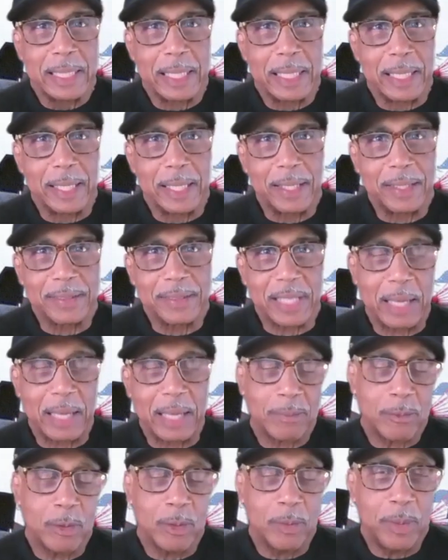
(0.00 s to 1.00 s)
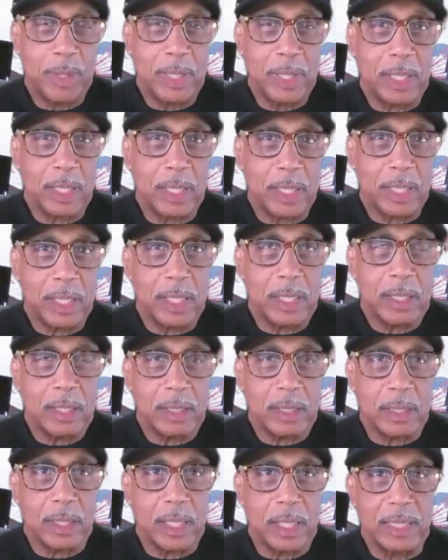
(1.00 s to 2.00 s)
That could
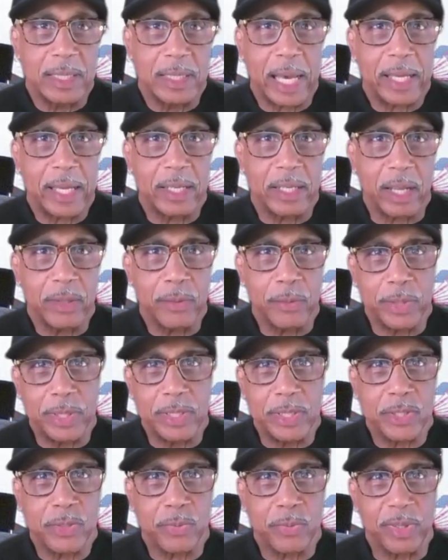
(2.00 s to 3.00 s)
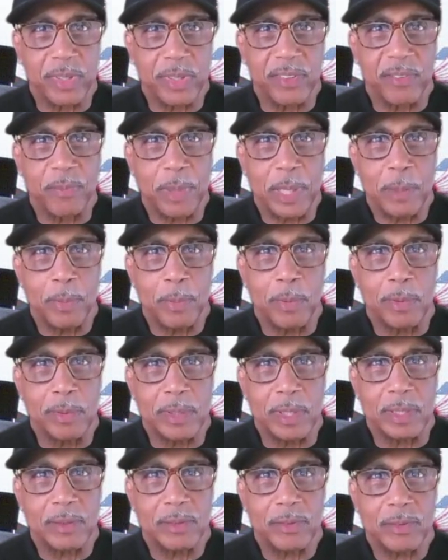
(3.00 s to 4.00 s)
ignite another industry of people
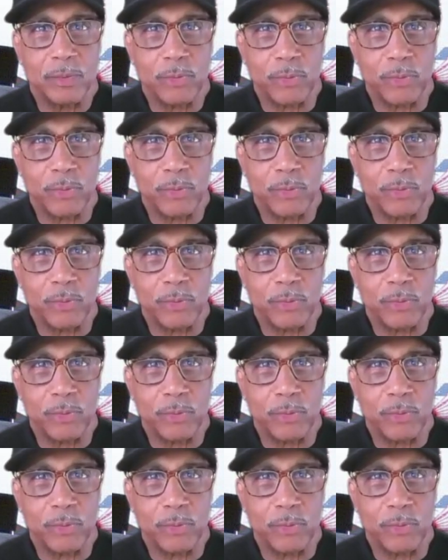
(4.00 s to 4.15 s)
that